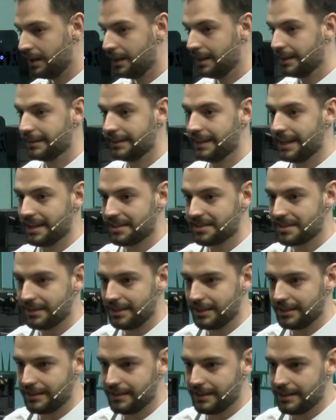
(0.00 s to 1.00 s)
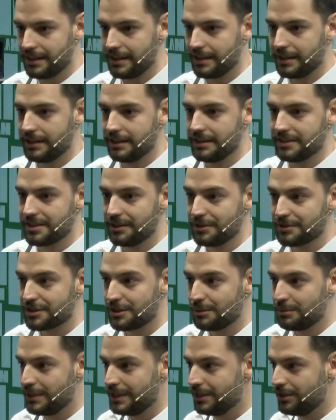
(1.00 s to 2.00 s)
The acidity is also
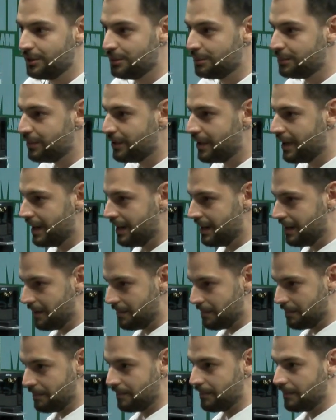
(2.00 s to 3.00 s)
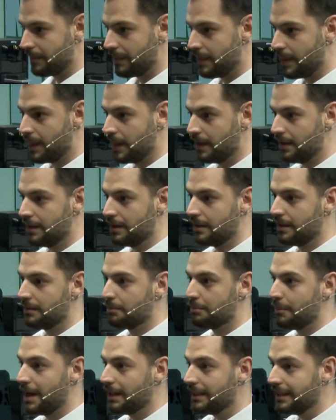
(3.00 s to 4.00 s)
medium to high,
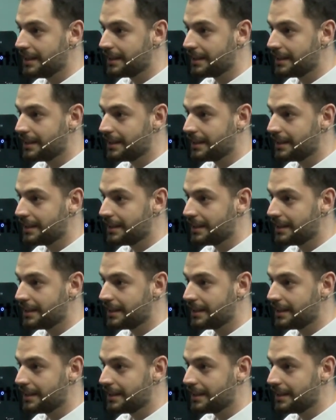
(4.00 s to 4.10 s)
malic